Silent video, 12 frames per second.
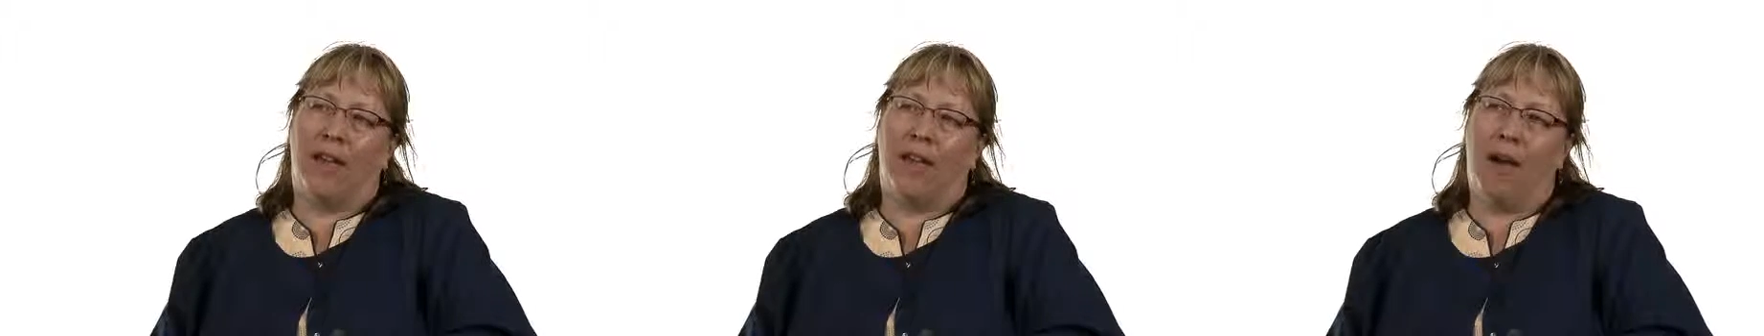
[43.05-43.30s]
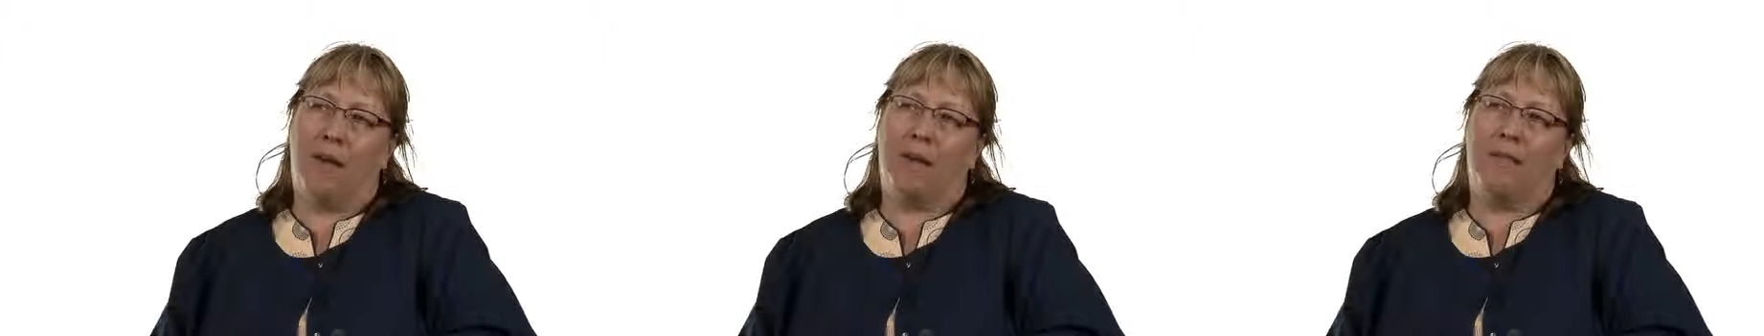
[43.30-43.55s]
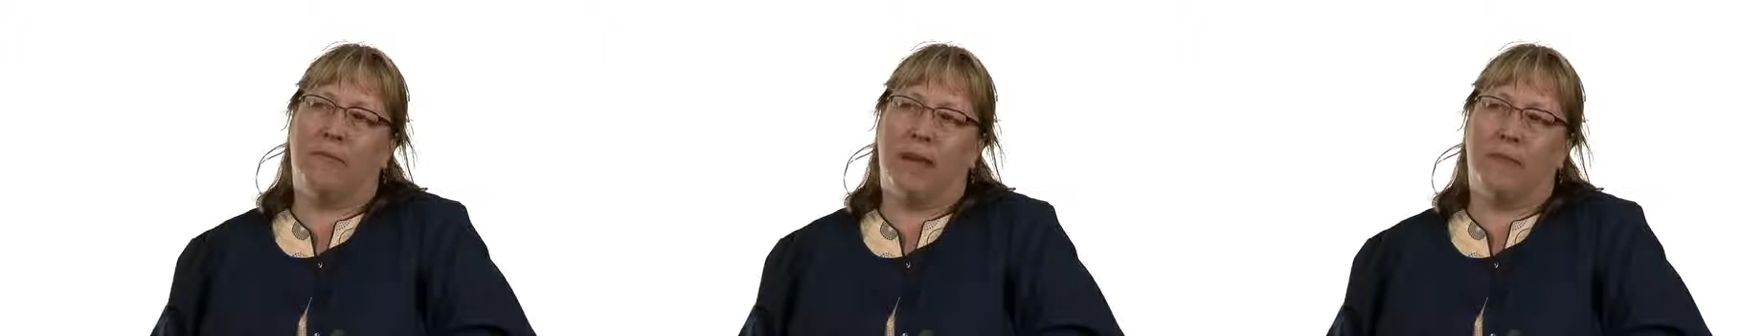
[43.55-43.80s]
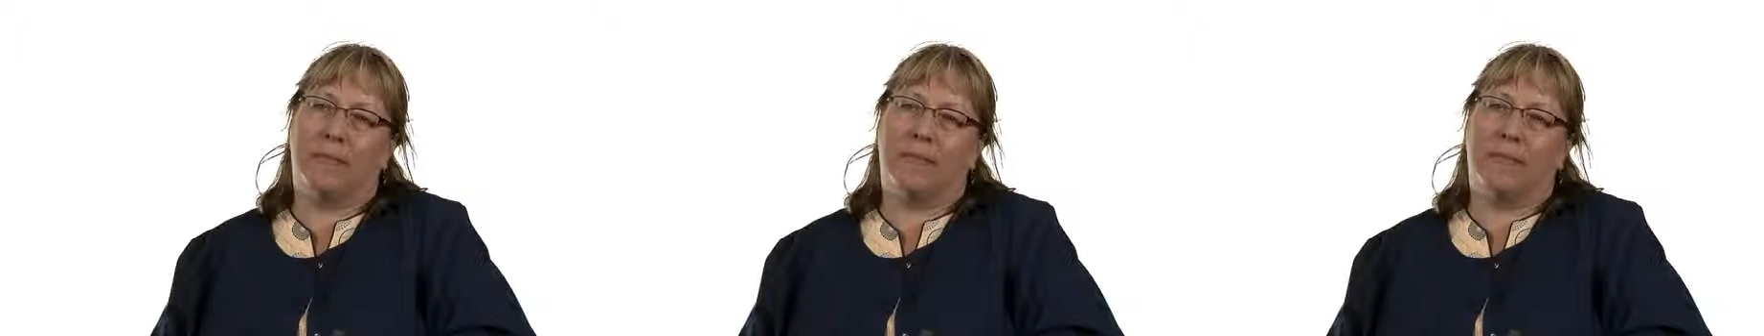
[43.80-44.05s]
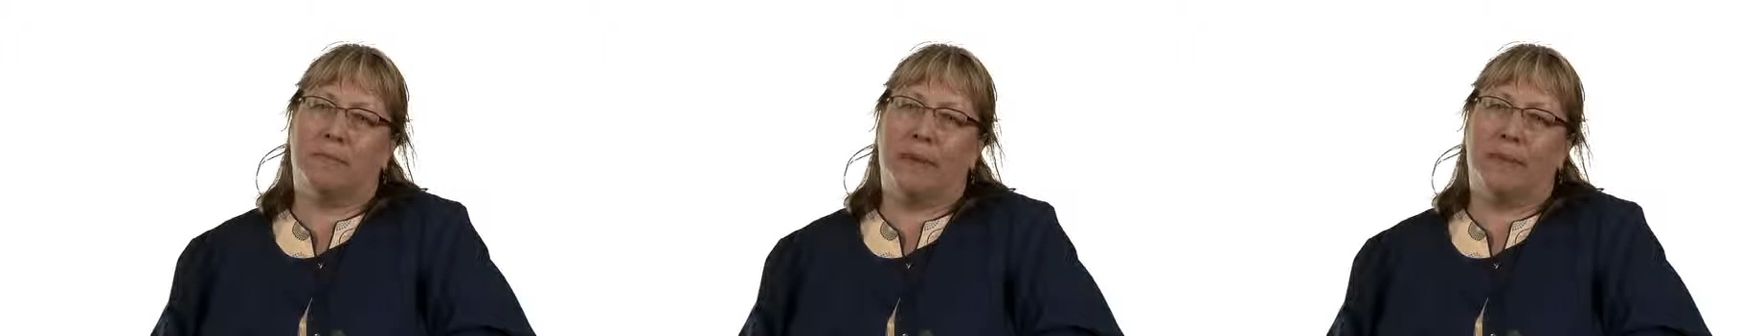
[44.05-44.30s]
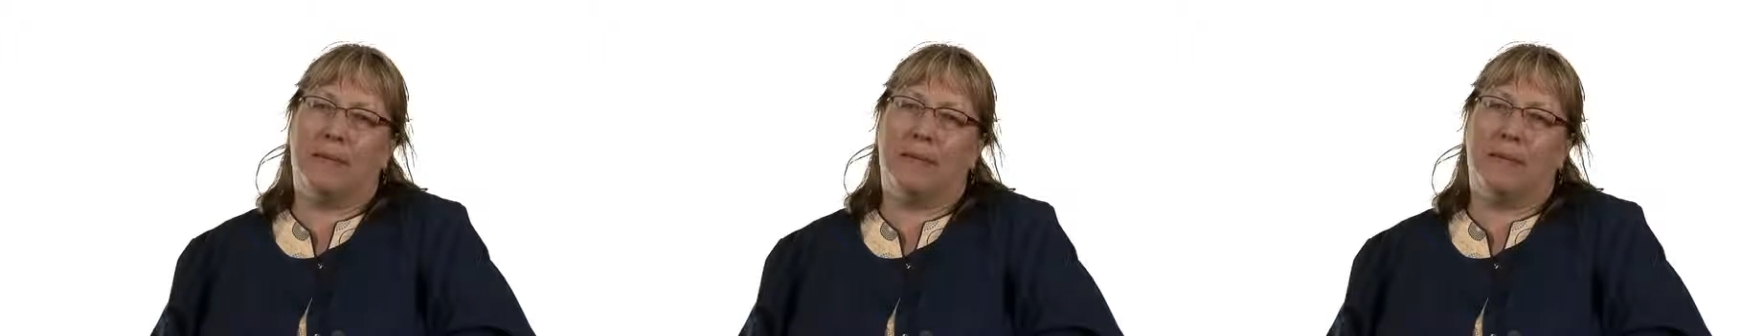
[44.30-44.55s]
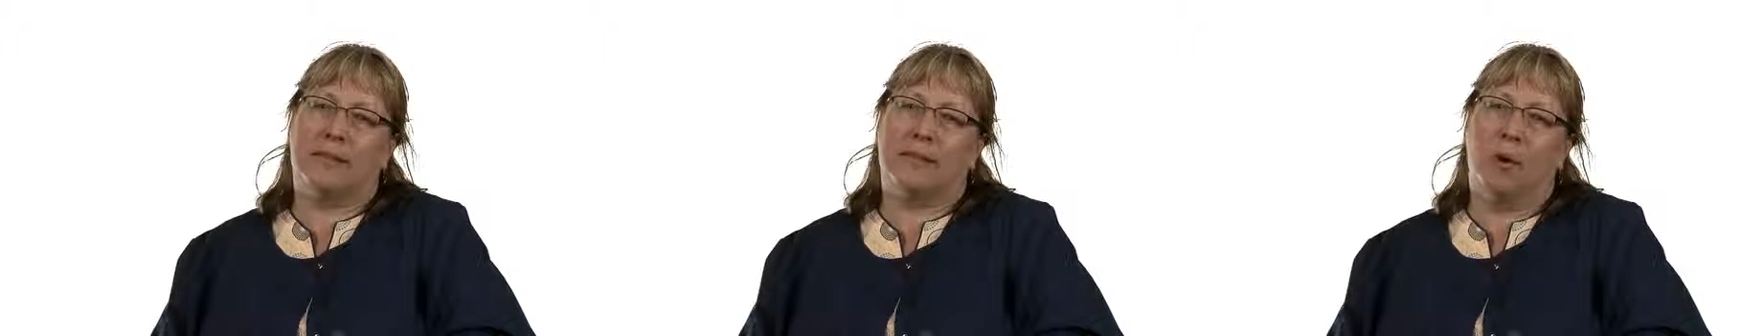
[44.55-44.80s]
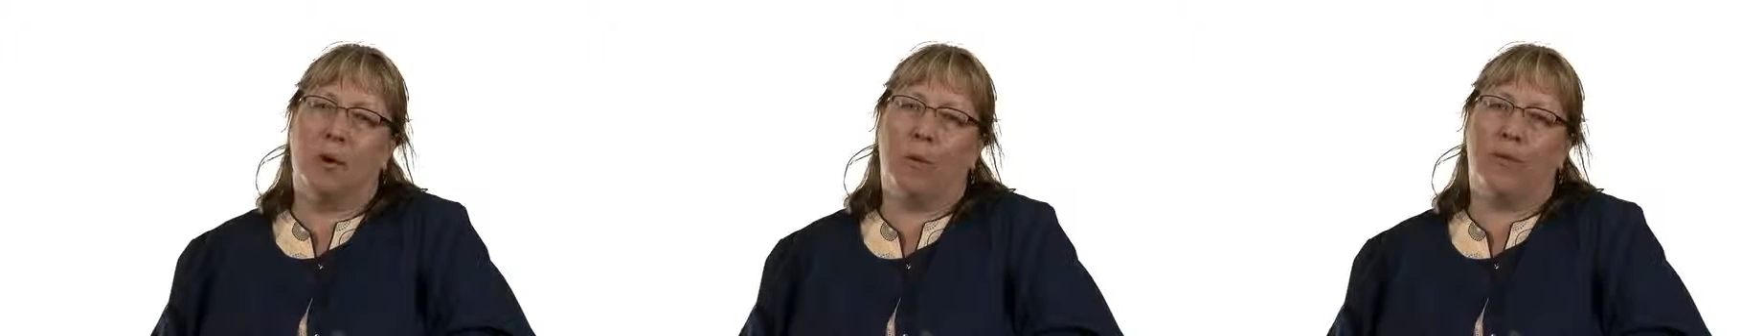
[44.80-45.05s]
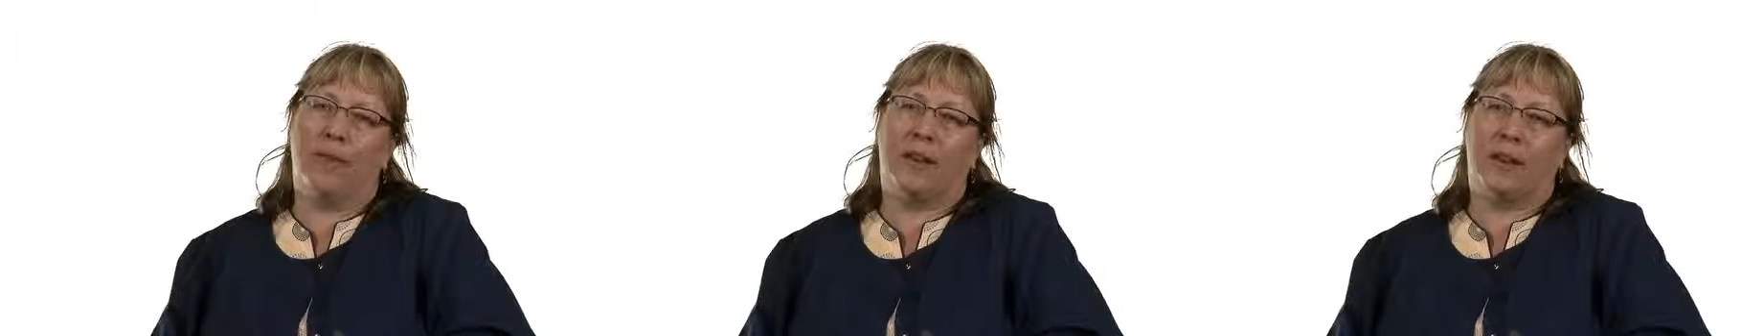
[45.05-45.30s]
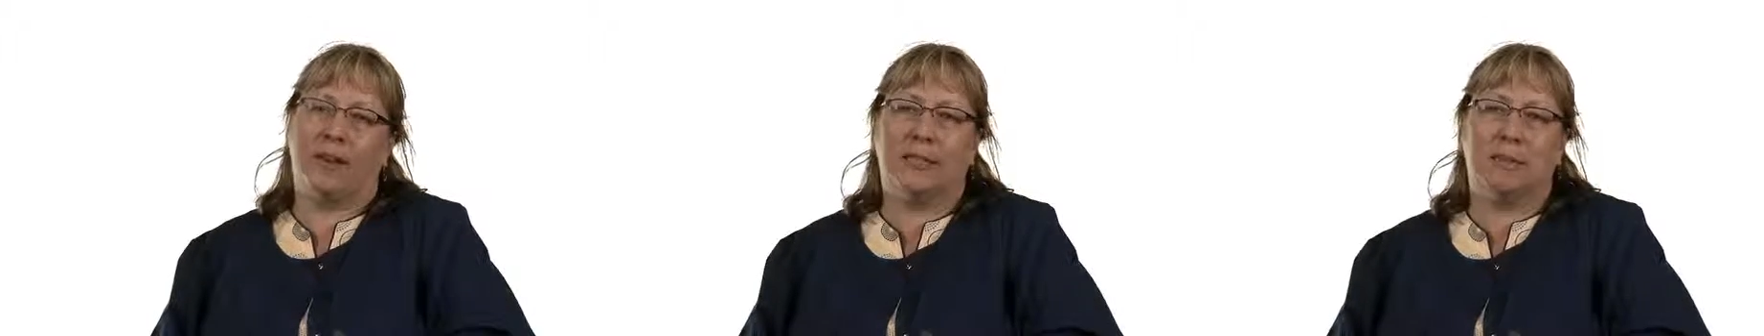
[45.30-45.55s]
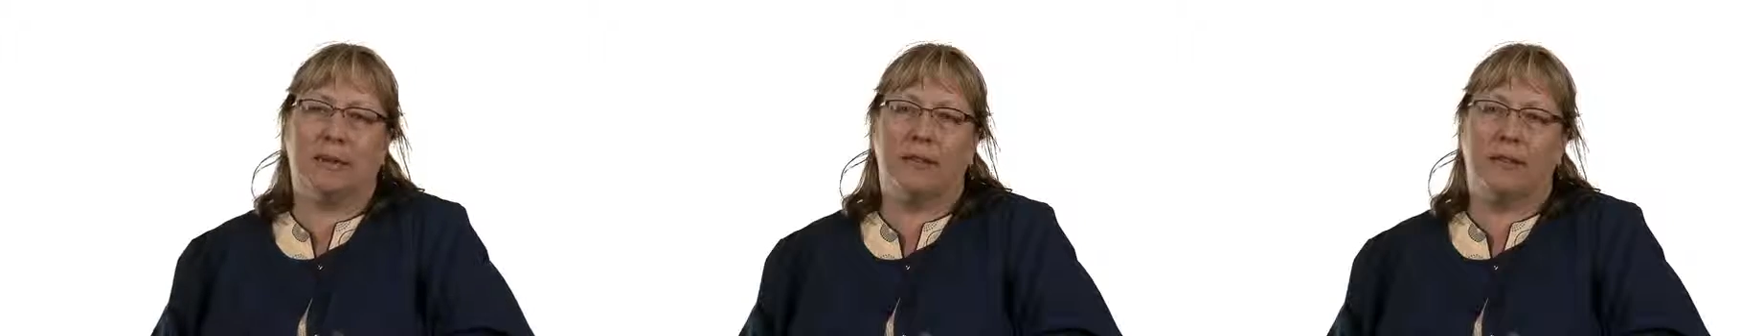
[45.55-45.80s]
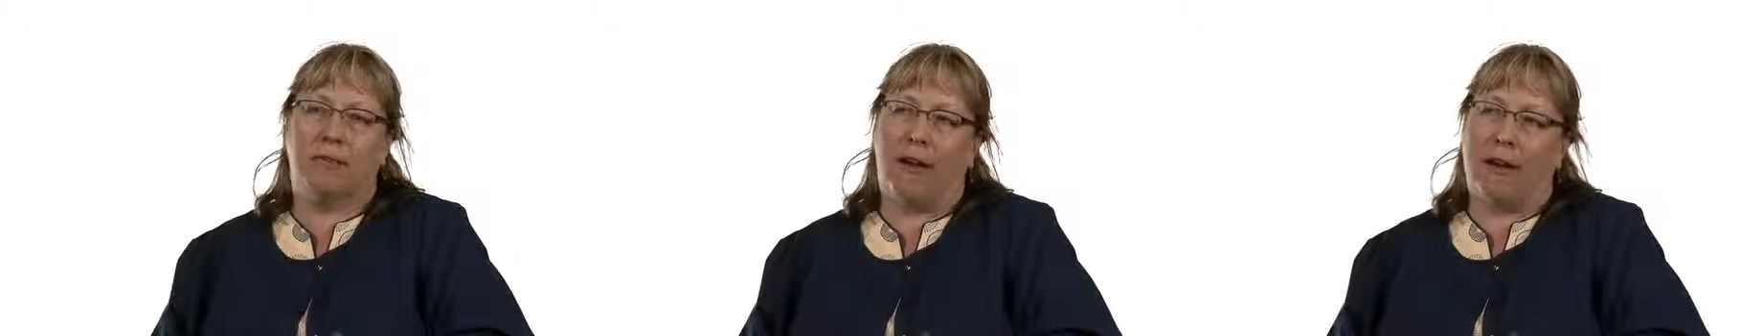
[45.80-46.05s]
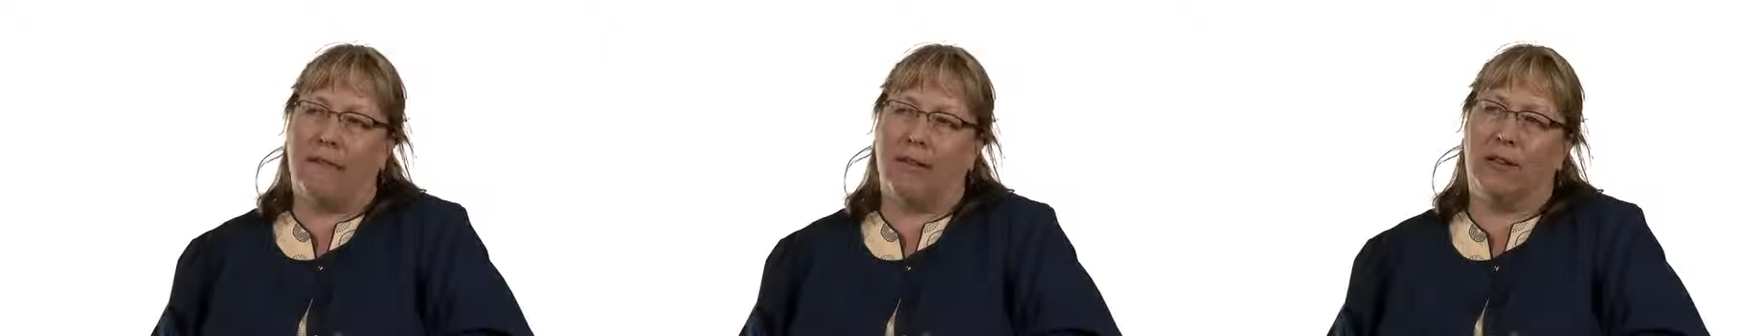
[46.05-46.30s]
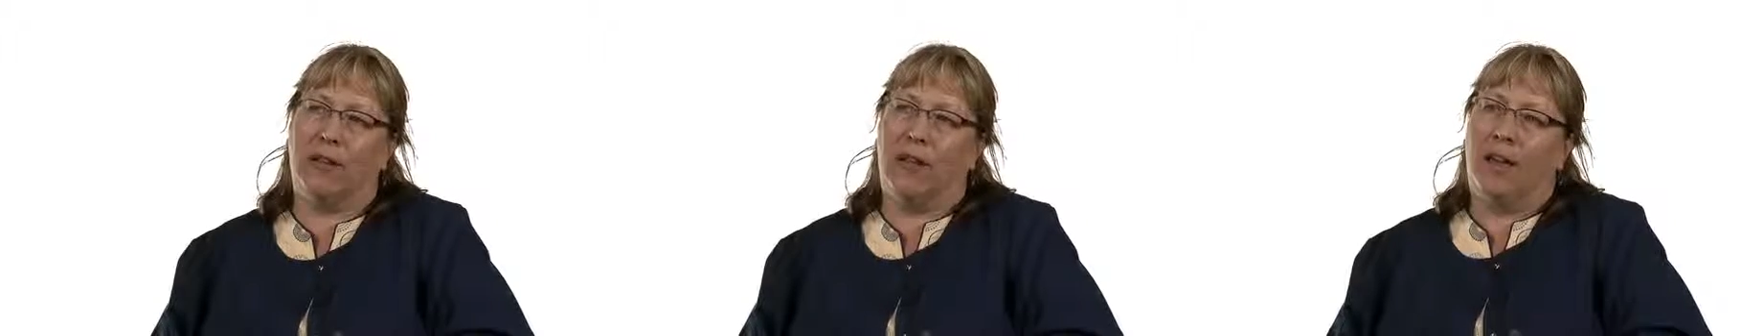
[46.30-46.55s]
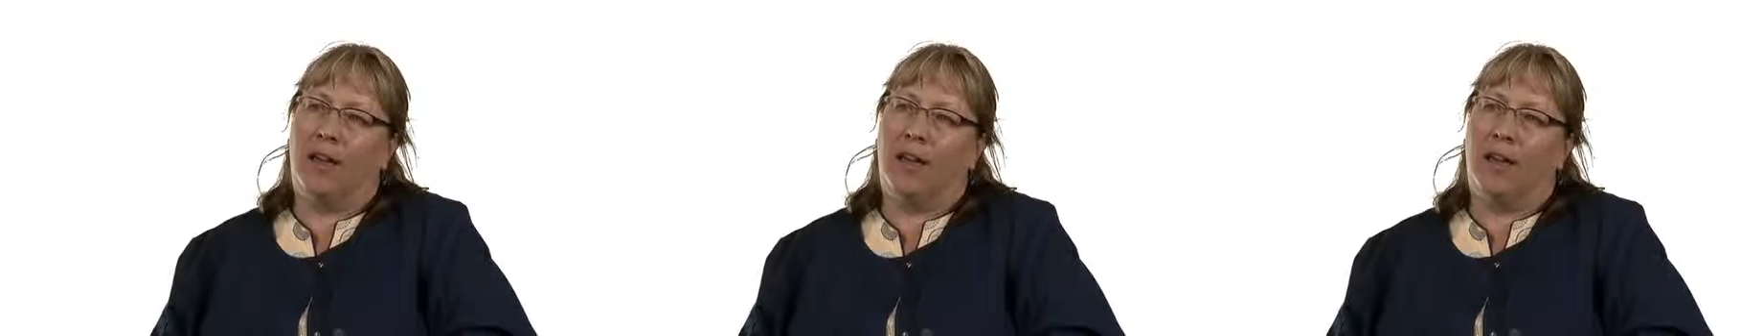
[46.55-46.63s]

helping families and babies cope with an unexpected arrival,